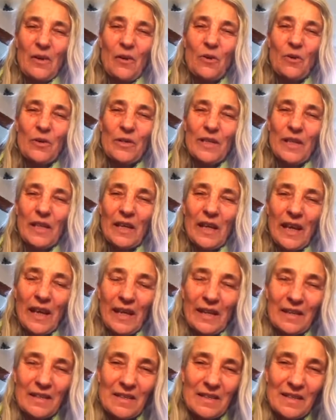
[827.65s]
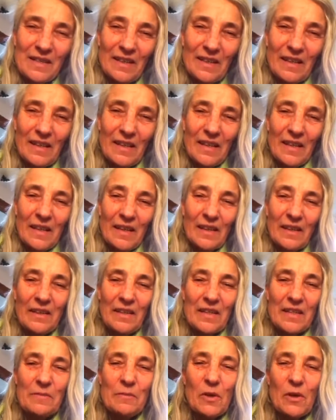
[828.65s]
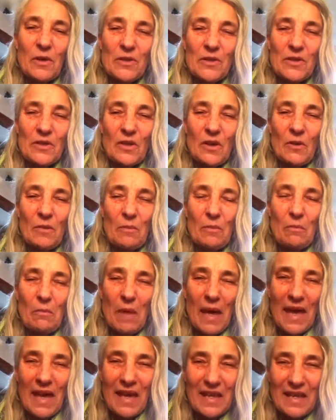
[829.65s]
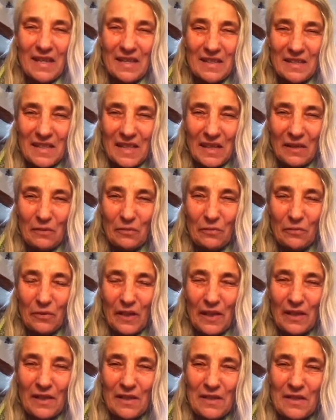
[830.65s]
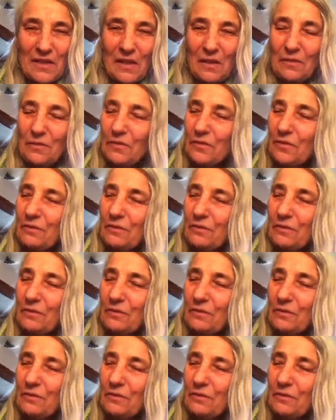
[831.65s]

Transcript: holding hands in this most amazing field of